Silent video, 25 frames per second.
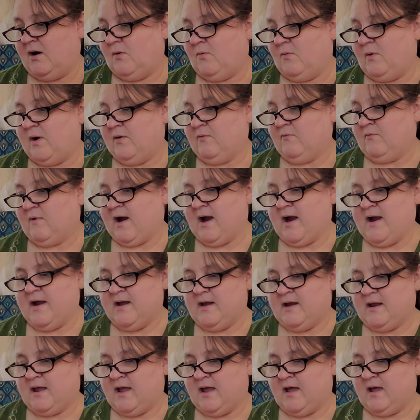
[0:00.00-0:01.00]
went
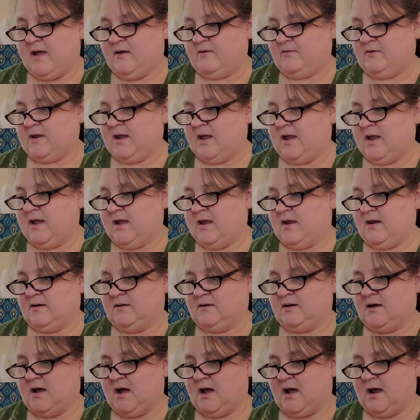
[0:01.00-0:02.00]
right out
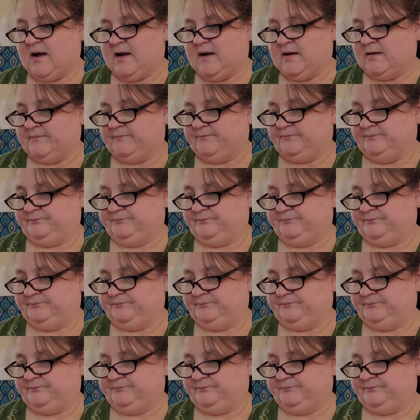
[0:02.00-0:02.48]
and got it.